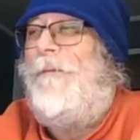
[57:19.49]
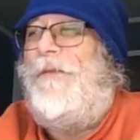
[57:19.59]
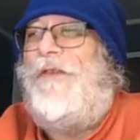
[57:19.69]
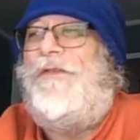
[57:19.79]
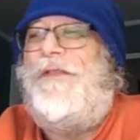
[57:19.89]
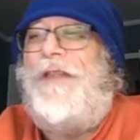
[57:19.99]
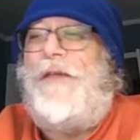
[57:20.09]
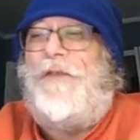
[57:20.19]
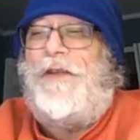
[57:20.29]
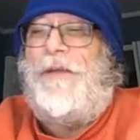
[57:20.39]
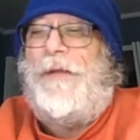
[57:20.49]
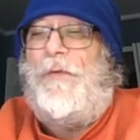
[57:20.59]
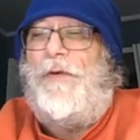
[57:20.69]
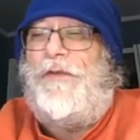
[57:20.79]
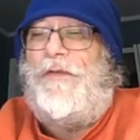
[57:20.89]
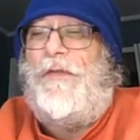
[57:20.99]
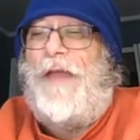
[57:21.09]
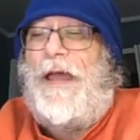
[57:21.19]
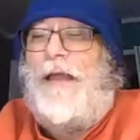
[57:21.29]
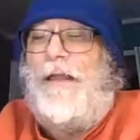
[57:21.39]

There's nothing going to be worse than that.